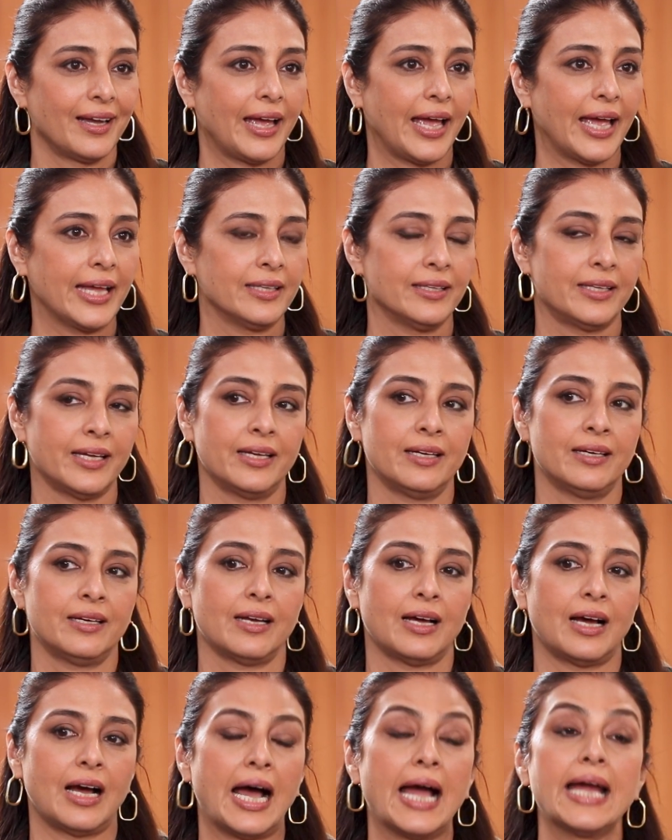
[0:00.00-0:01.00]
And then
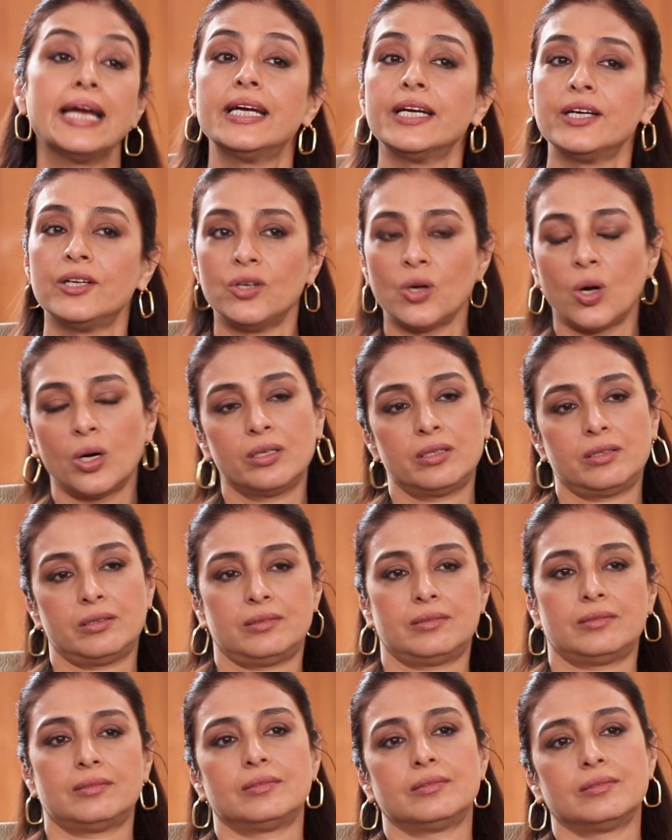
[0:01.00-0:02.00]
I did not,
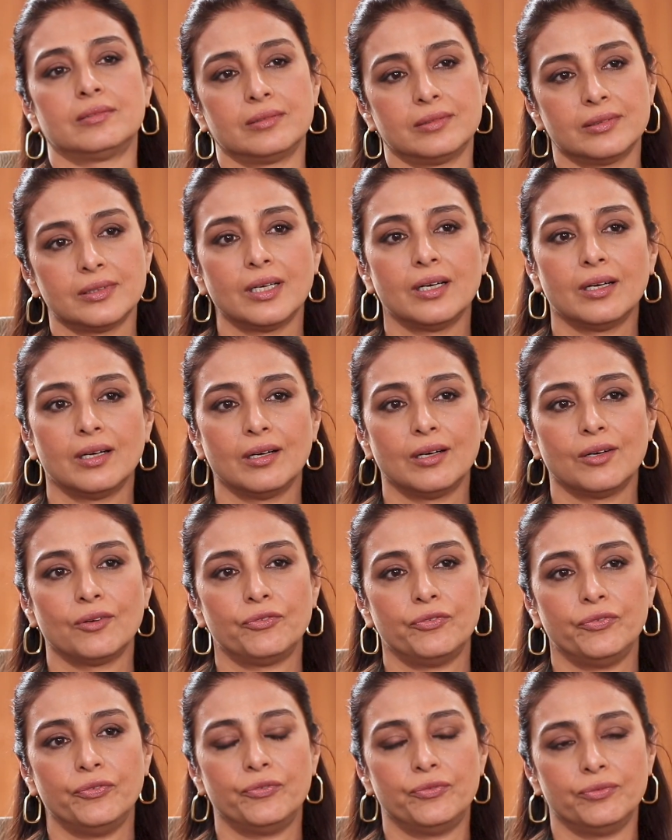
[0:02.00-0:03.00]

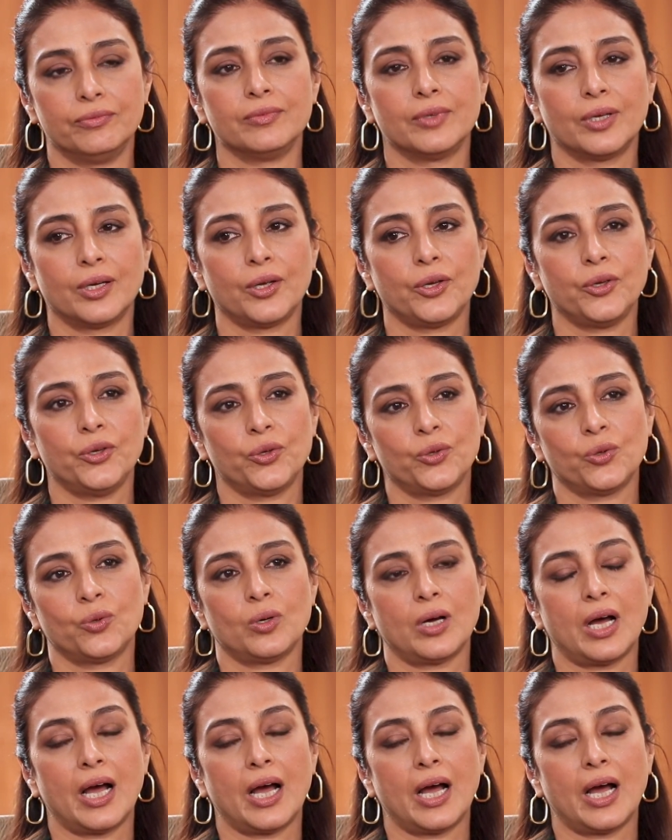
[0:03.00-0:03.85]
you know,